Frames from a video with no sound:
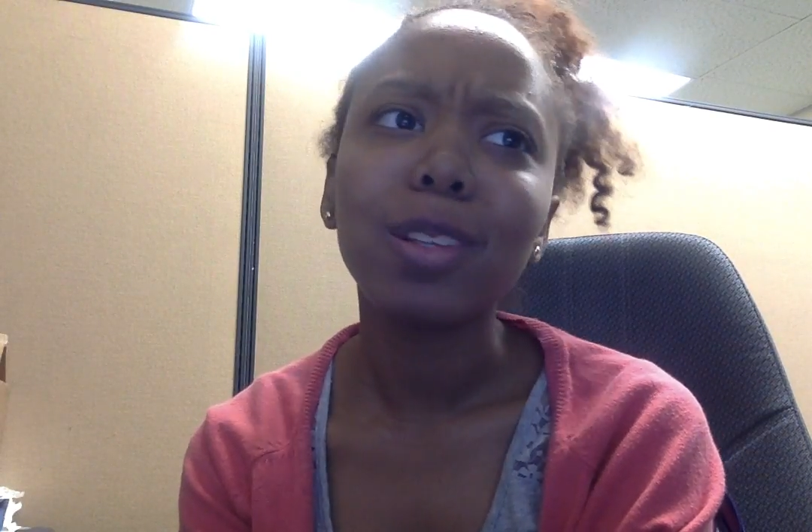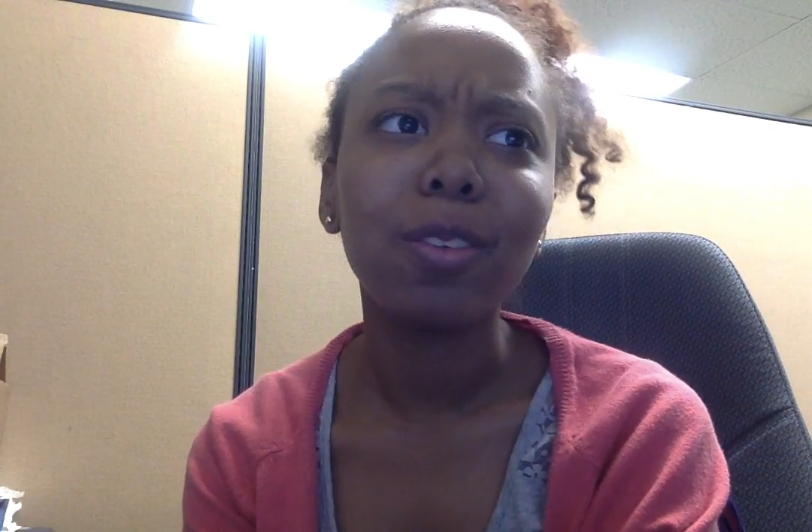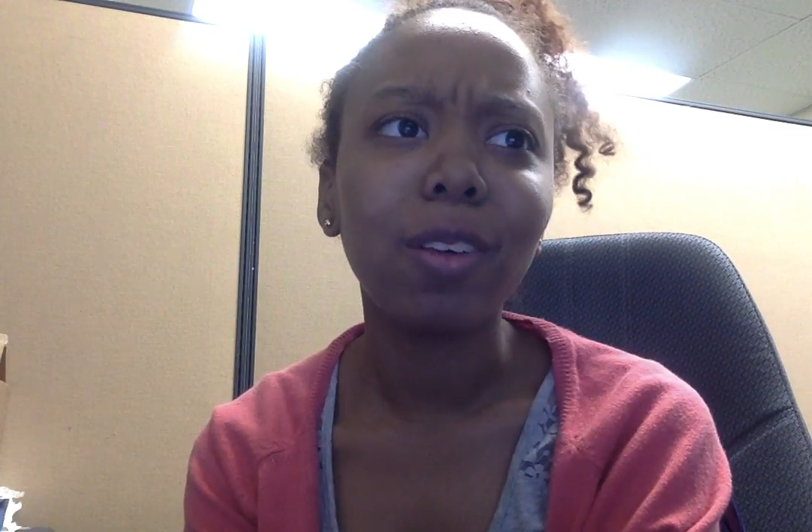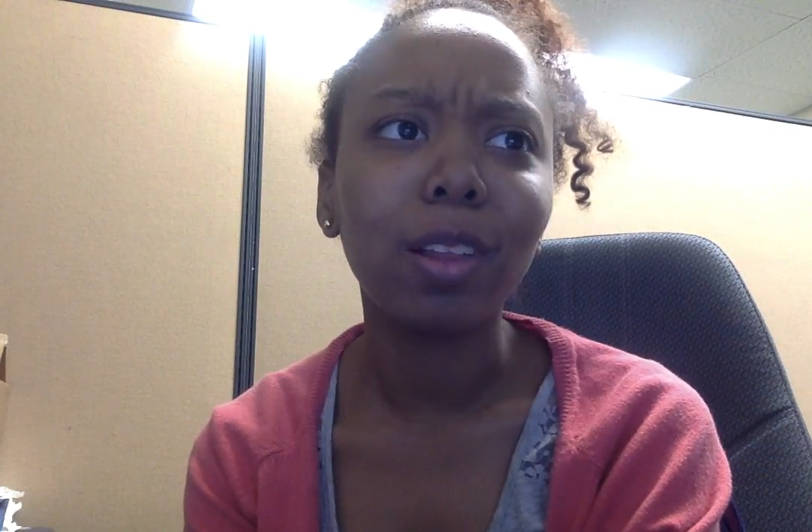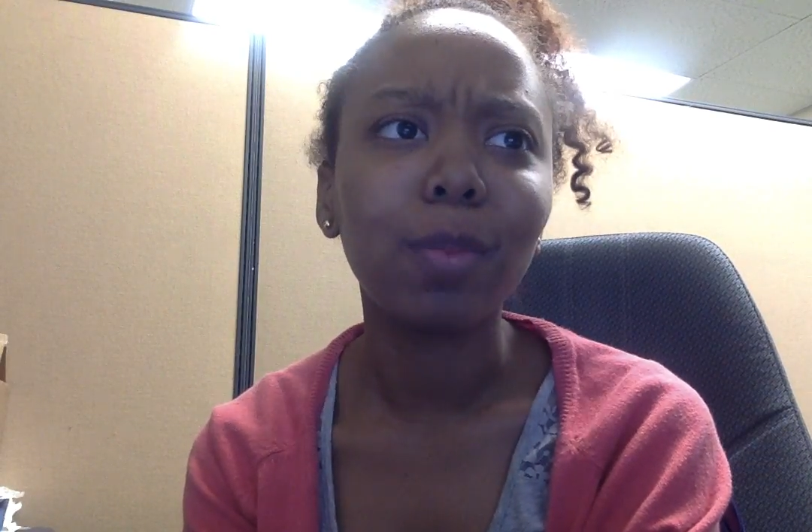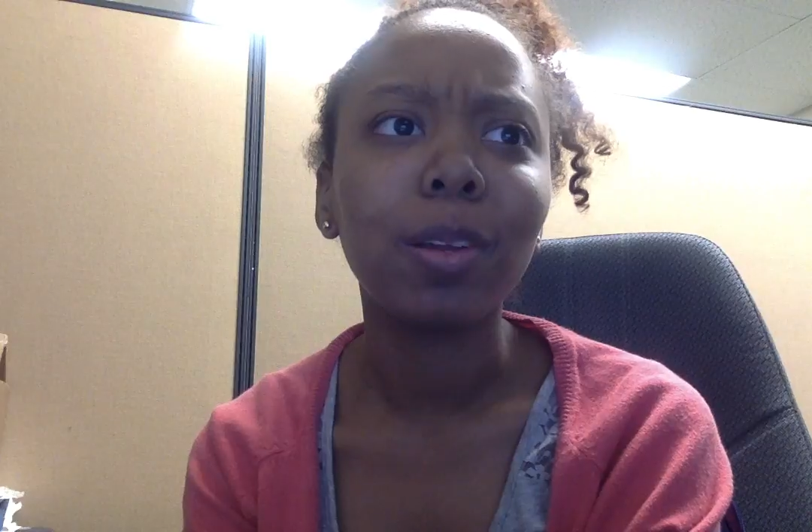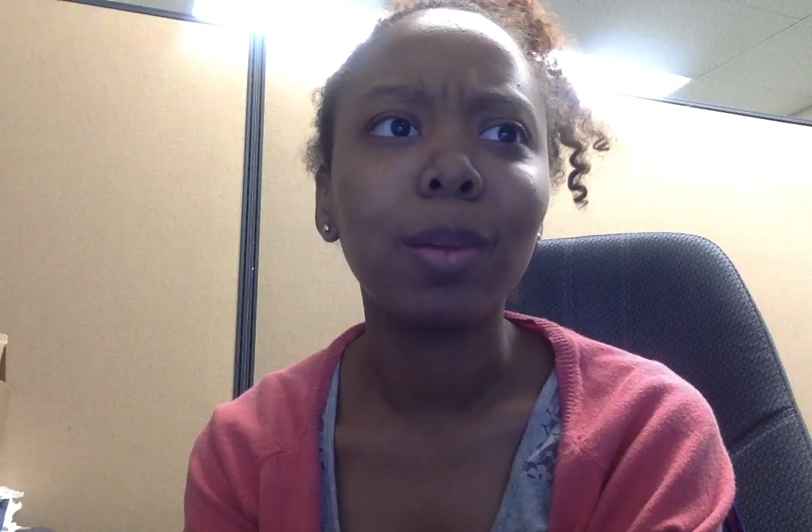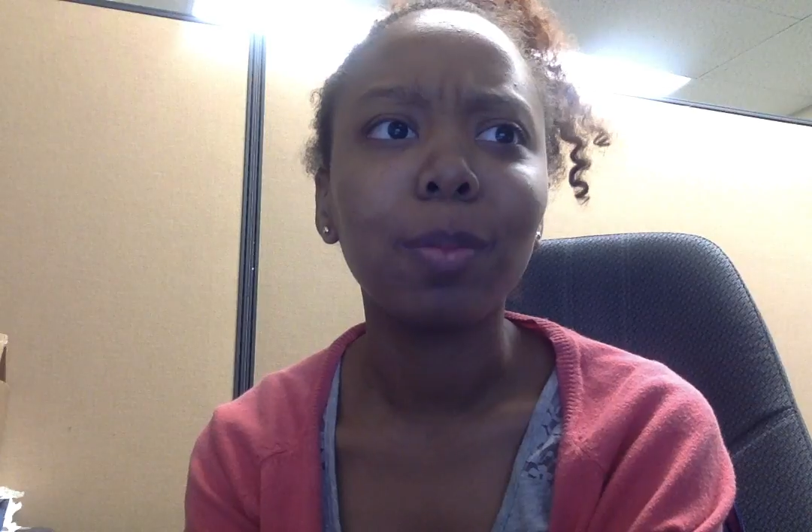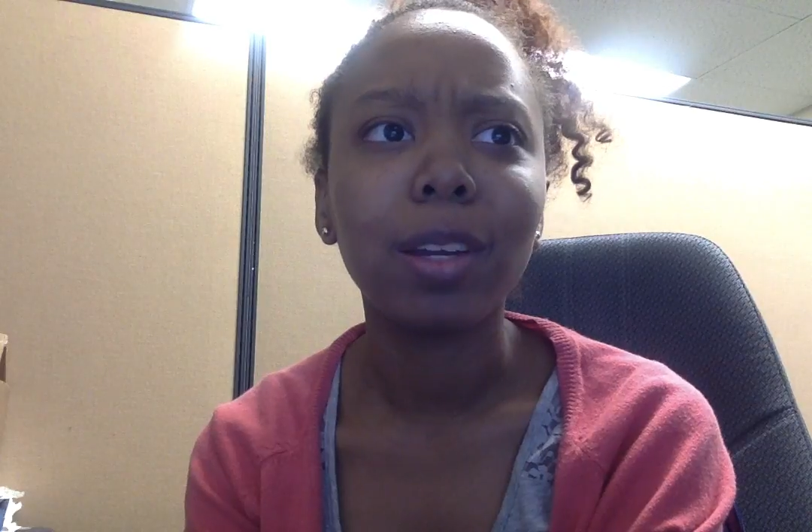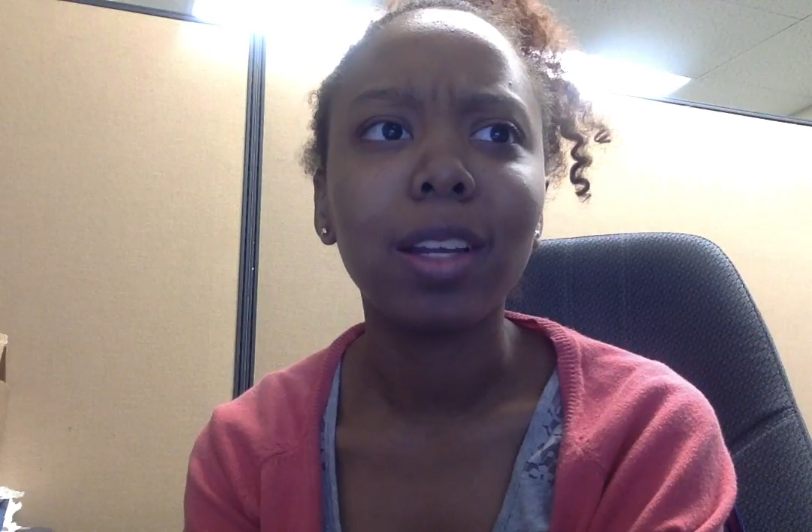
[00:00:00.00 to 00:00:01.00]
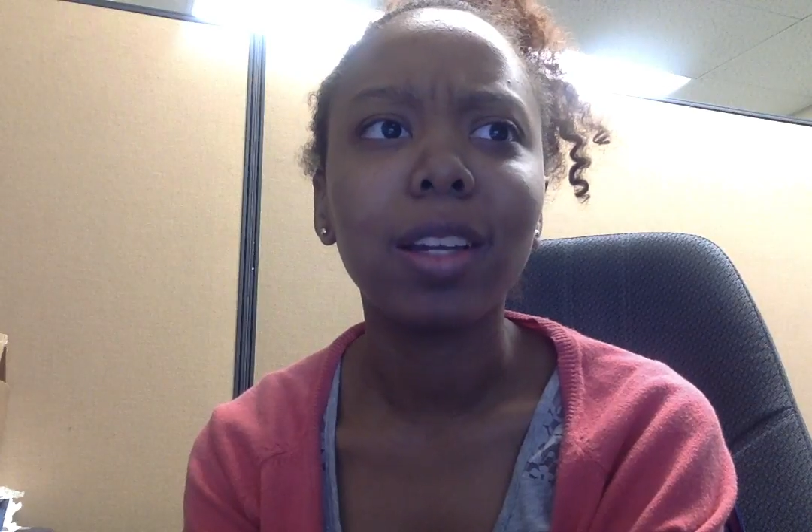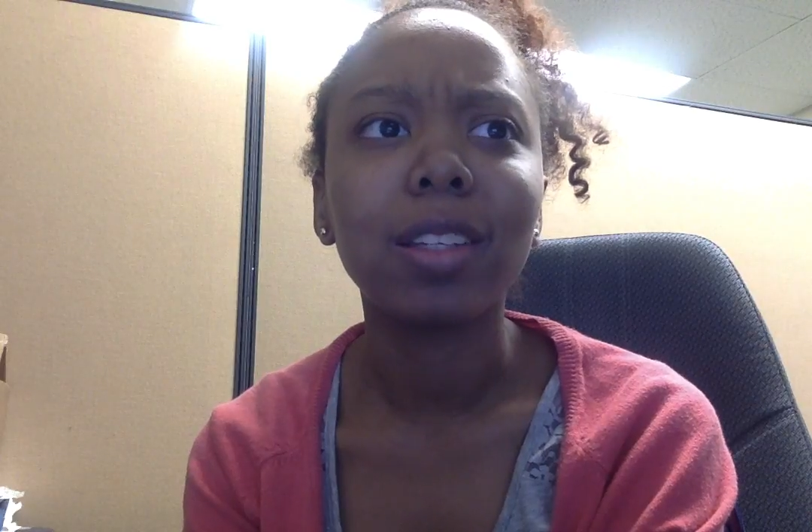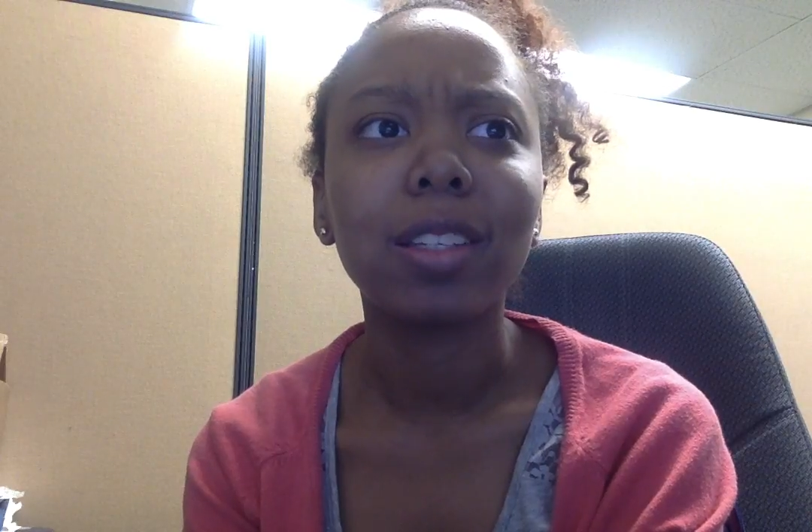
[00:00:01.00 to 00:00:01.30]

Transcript: Developing and maintaining